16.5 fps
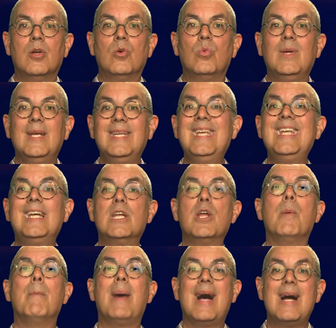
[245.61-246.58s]
We need an
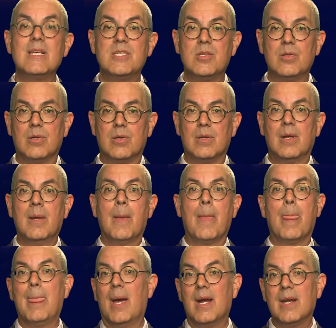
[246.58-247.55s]
ambassador,
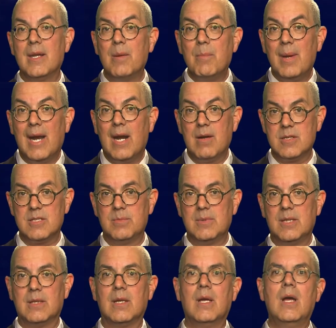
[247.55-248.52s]
not an
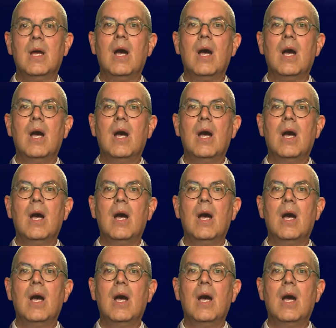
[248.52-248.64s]
embarrassment.